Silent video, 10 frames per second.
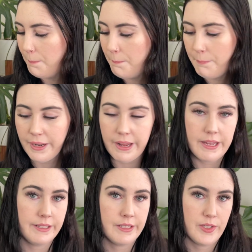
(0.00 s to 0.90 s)
but
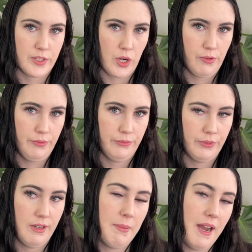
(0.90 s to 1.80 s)
I don't,
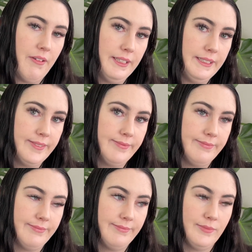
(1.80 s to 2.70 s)
apparently.
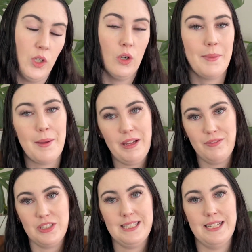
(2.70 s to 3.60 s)
Or maybe
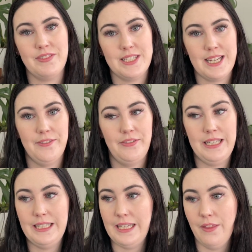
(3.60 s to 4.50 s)
I've just left stuff
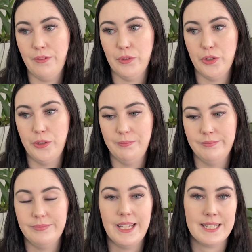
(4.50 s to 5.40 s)
in the other room.
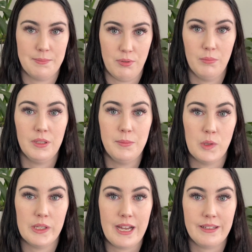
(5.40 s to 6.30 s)
That's probably
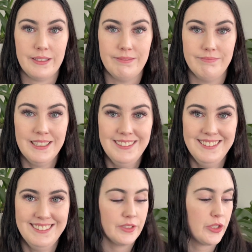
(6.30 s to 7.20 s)
more likely.
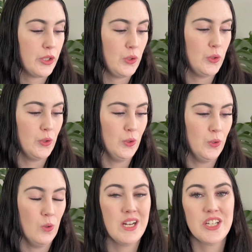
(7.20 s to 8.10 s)

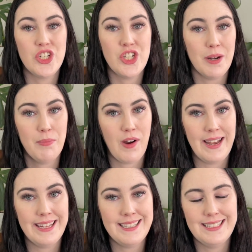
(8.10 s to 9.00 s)
To jump
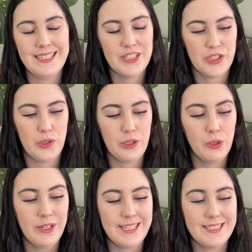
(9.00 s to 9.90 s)
right in to the
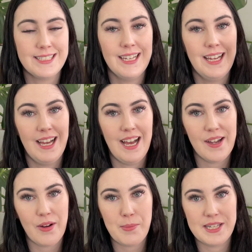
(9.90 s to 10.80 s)
goodies, I
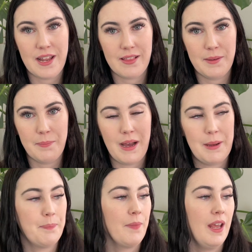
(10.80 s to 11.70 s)
grabbed another lip
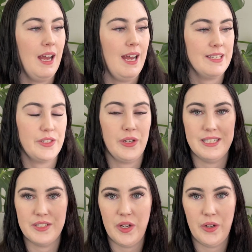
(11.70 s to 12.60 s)
balm. As you
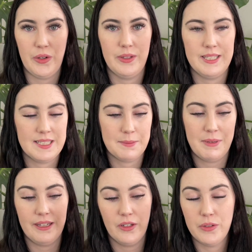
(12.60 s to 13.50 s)
guys know, this is
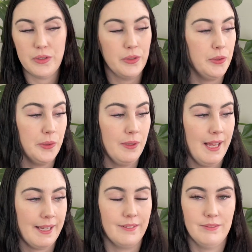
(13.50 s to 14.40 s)
my go-to like